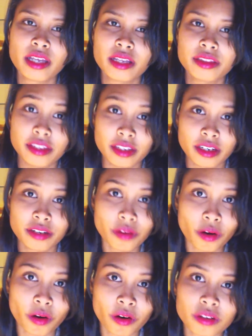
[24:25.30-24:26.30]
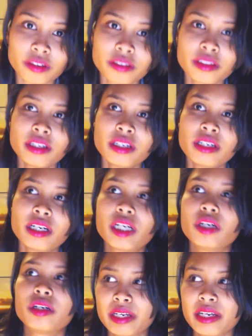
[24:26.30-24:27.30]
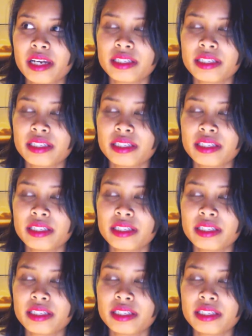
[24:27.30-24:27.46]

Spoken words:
that they are wrong, but